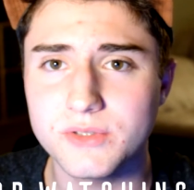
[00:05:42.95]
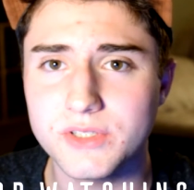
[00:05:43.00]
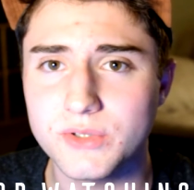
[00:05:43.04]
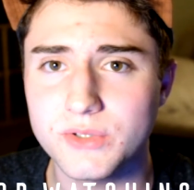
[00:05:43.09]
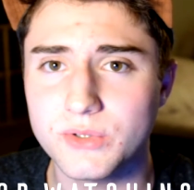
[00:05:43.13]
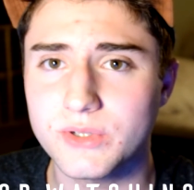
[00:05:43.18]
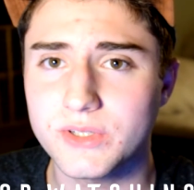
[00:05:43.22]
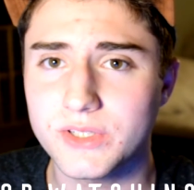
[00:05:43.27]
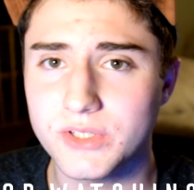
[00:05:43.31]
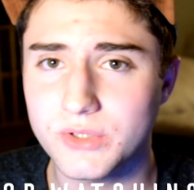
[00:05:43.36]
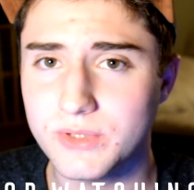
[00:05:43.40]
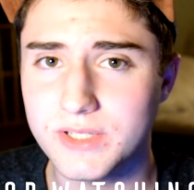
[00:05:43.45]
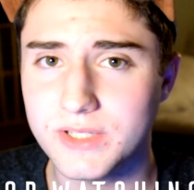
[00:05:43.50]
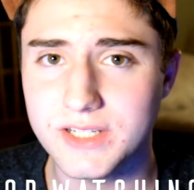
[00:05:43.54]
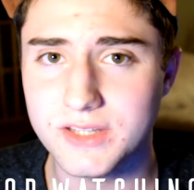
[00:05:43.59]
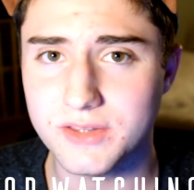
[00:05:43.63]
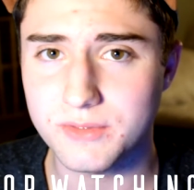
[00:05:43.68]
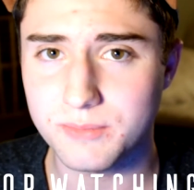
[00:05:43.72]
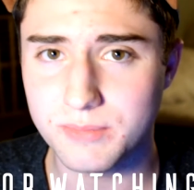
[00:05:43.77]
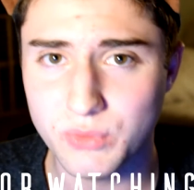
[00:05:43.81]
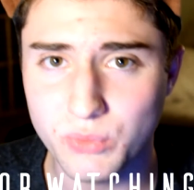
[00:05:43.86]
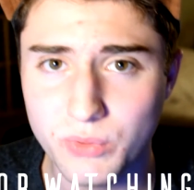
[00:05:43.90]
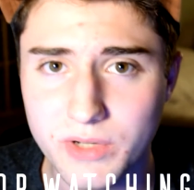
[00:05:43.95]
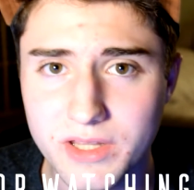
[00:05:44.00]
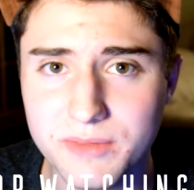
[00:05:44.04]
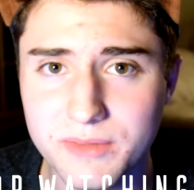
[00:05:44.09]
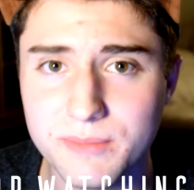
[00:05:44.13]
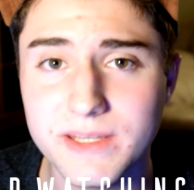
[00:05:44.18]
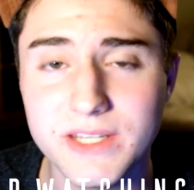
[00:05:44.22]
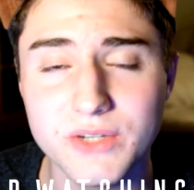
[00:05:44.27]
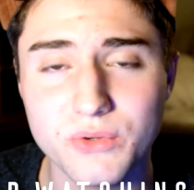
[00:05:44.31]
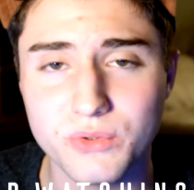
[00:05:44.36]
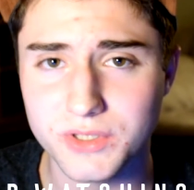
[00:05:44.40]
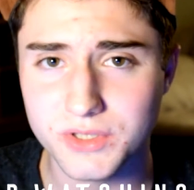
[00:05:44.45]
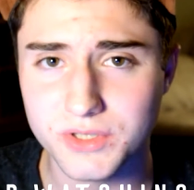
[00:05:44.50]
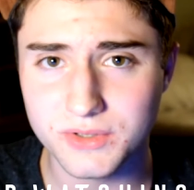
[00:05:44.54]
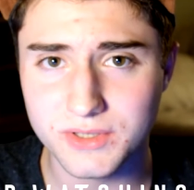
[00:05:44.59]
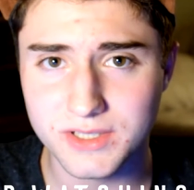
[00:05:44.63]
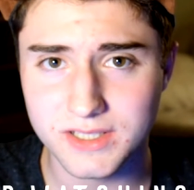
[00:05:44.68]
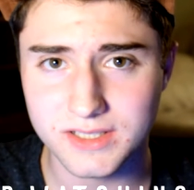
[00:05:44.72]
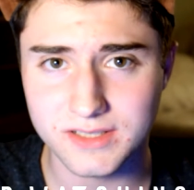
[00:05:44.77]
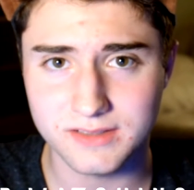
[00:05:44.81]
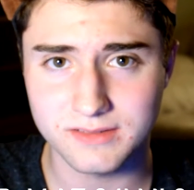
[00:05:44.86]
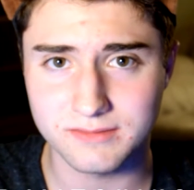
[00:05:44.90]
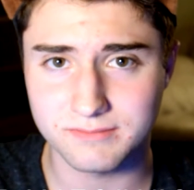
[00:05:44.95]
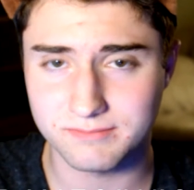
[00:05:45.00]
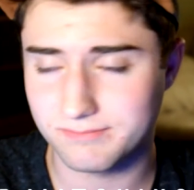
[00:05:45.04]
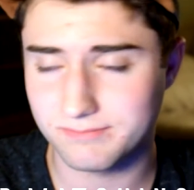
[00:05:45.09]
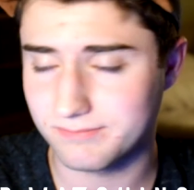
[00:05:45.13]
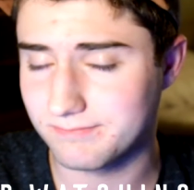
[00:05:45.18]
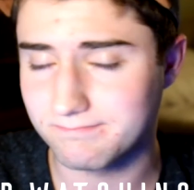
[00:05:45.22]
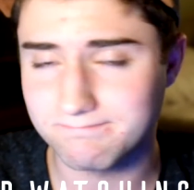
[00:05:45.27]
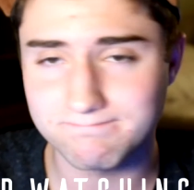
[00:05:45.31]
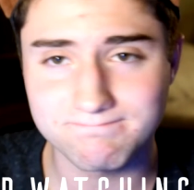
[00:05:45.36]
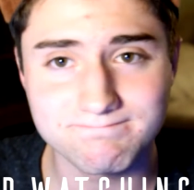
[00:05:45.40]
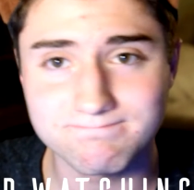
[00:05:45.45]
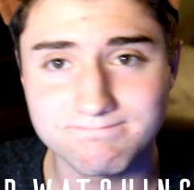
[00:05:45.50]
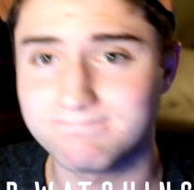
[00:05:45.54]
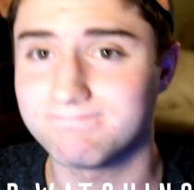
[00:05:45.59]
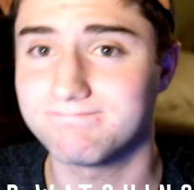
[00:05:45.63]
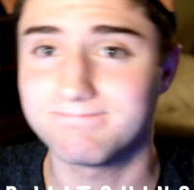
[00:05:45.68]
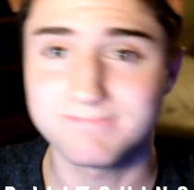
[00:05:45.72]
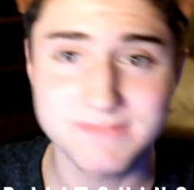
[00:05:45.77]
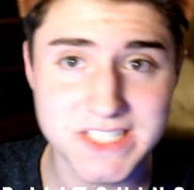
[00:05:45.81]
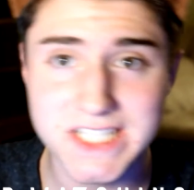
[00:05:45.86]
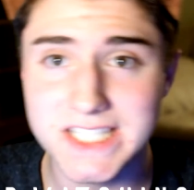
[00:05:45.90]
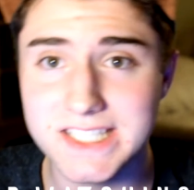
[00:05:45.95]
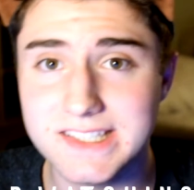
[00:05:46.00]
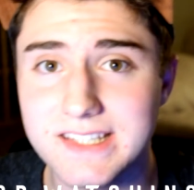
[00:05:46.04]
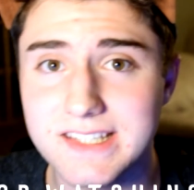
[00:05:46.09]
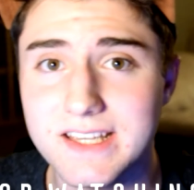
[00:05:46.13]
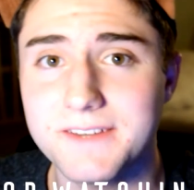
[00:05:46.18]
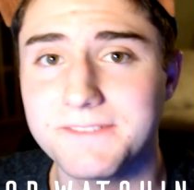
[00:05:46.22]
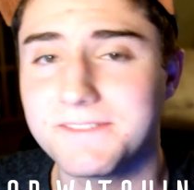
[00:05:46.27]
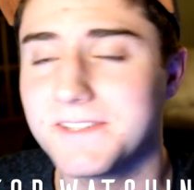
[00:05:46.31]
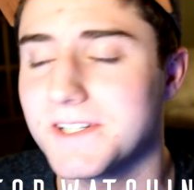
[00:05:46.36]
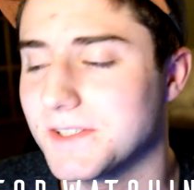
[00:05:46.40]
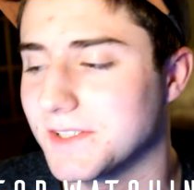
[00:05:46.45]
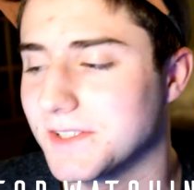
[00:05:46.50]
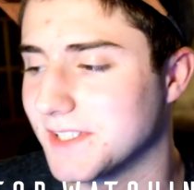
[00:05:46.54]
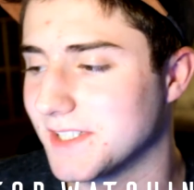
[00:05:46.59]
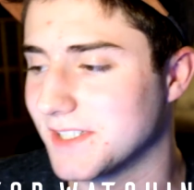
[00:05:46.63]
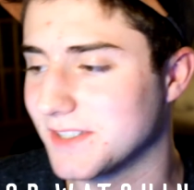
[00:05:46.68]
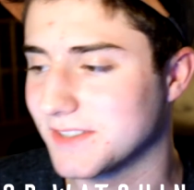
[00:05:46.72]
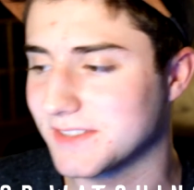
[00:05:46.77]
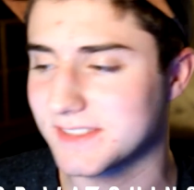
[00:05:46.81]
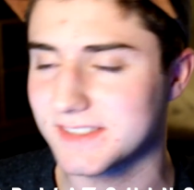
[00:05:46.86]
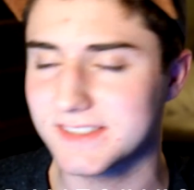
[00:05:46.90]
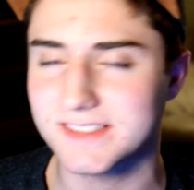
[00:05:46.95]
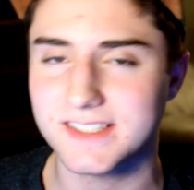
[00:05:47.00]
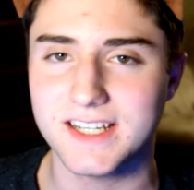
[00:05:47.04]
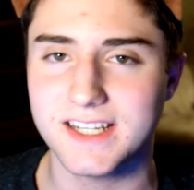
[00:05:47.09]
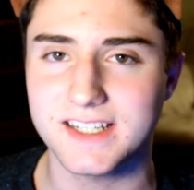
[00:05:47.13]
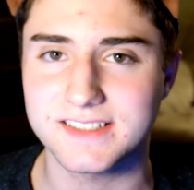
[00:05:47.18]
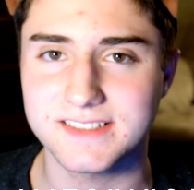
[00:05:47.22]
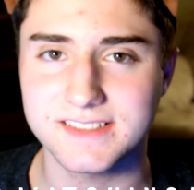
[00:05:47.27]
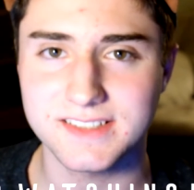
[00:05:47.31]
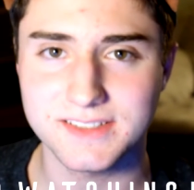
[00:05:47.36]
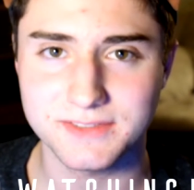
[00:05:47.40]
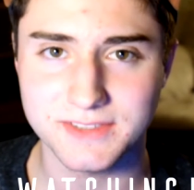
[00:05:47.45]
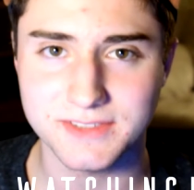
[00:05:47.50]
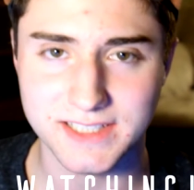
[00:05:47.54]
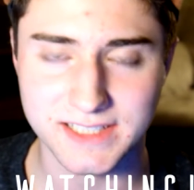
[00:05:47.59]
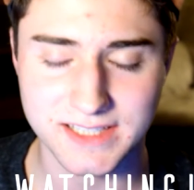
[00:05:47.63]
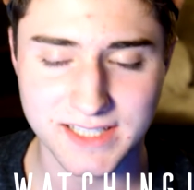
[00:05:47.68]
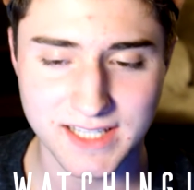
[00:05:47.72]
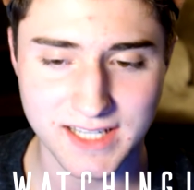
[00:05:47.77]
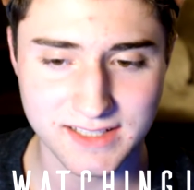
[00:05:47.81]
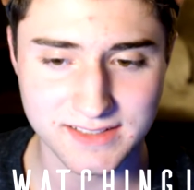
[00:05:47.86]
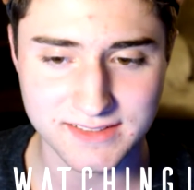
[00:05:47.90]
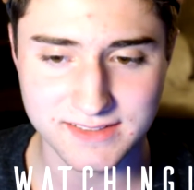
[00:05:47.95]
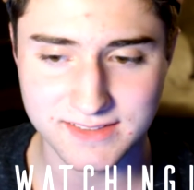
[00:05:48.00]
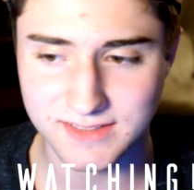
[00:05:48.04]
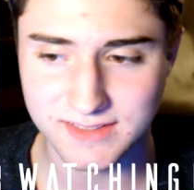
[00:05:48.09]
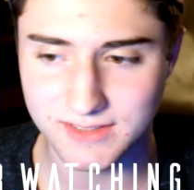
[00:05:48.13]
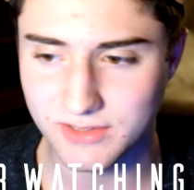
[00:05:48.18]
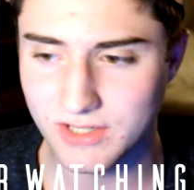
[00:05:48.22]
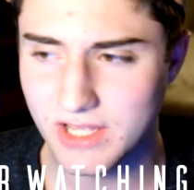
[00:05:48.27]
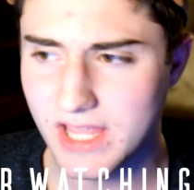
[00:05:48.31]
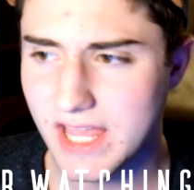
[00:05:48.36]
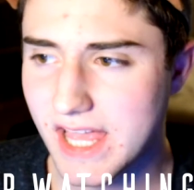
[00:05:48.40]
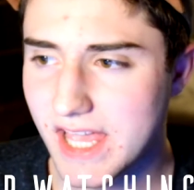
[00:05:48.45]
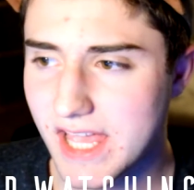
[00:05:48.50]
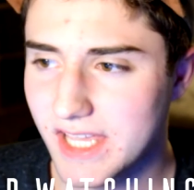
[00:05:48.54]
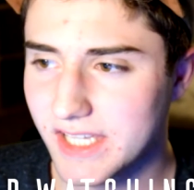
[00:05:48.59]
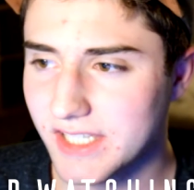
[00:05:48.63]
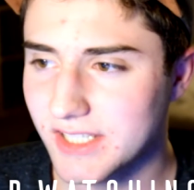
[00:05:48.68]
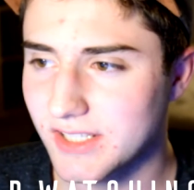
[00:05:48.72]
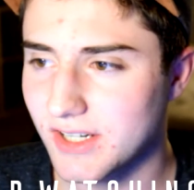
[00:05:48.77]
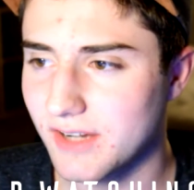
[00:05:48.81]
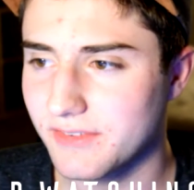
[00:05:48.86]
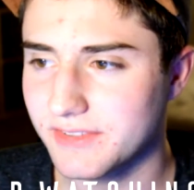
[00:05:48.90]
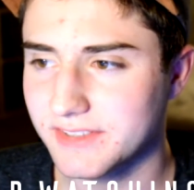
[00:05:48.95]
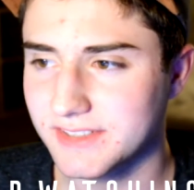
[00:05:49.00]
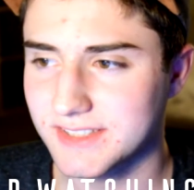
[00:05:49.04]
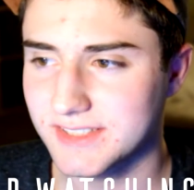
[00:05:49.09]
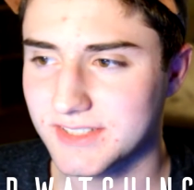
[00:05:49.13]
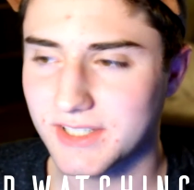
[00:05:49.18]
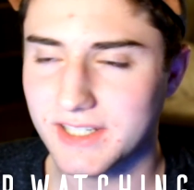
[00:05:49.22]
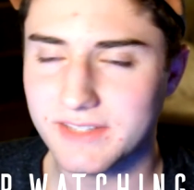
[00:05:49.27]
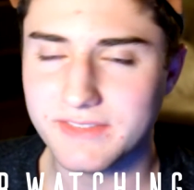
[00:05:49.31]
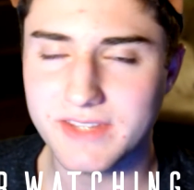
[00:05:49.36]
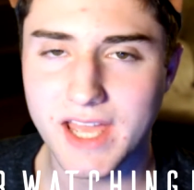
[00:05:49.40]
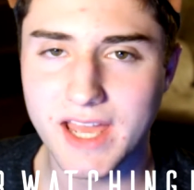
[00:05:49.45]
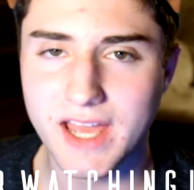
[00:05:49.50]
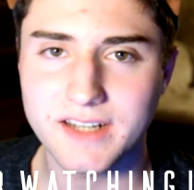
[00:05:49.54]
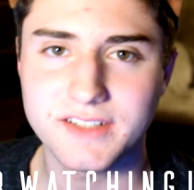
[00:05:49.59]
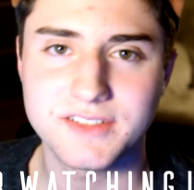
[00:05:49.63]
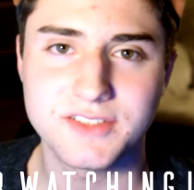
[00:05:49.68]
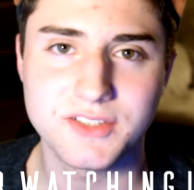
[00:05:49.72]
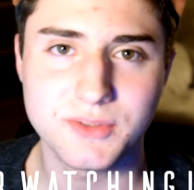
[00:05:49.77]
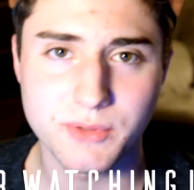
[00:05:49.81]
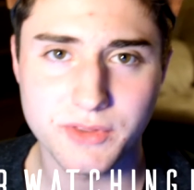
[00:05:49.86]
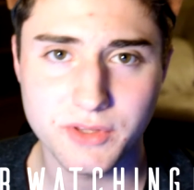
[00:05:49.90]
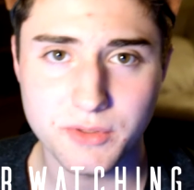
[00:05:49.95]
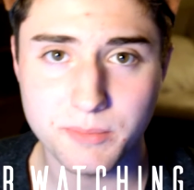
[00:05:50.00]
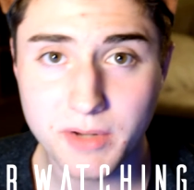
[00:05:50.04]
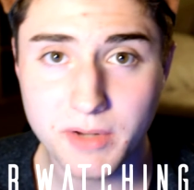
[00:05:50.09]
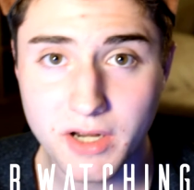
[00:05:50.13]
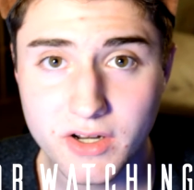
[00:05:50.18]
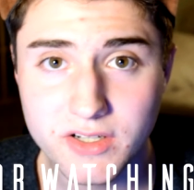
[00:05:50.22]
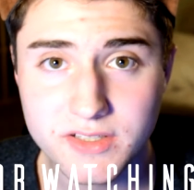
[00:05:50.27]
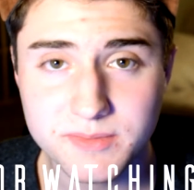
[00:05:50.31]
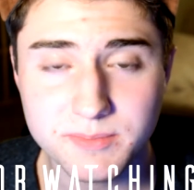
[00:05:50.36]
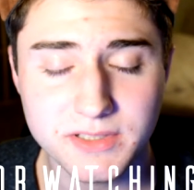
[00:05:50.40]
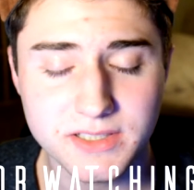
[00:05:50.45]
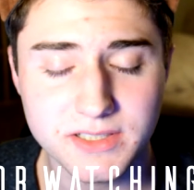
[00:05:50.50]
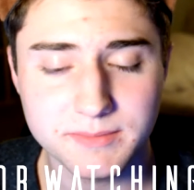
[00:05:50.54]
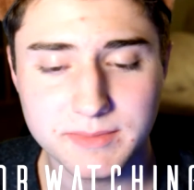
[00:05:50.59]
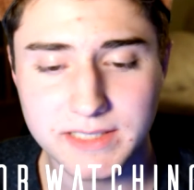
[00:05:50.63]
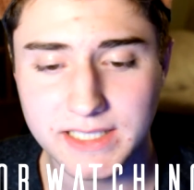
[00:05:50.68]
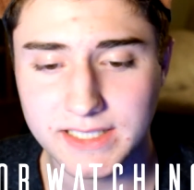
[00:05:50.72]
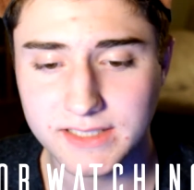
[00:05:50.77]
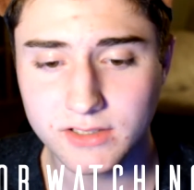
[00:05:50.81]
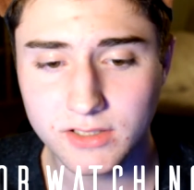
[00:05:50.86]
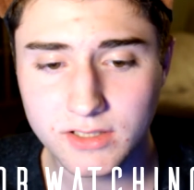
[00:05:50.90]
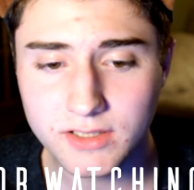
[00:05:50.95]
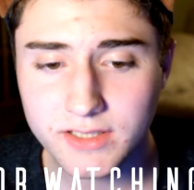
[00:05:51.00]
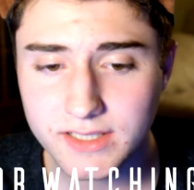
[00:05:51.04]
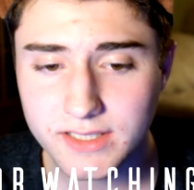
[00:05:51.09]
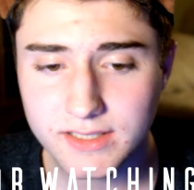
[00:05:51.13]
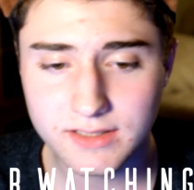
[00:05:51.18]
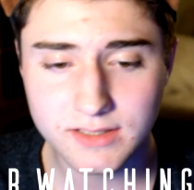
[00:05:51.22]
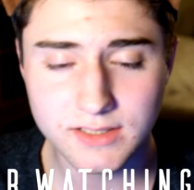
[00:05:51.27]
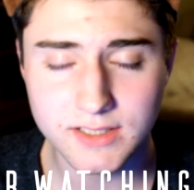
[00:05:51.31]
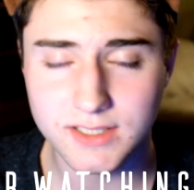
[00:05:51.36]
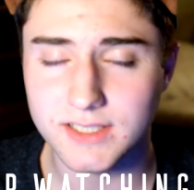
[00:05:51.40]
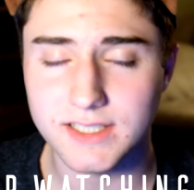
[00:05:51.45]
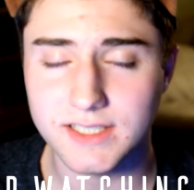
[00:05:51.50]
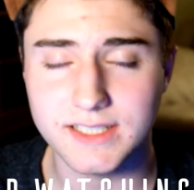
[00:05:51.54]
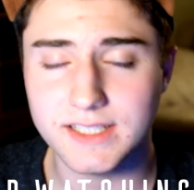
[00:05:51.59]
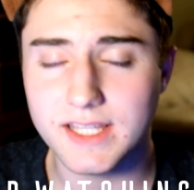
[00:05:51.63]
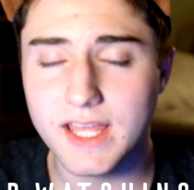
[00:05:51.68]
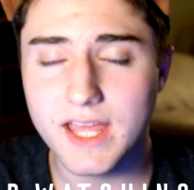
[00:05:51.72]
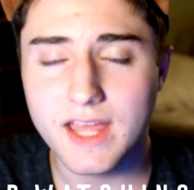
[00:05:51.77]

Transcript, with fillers: You you can either be with me or you can GTFO, you know, it's just kind of stuff like that. So, you know, obviously don't have that attitude with your parents, but be like, look, look, like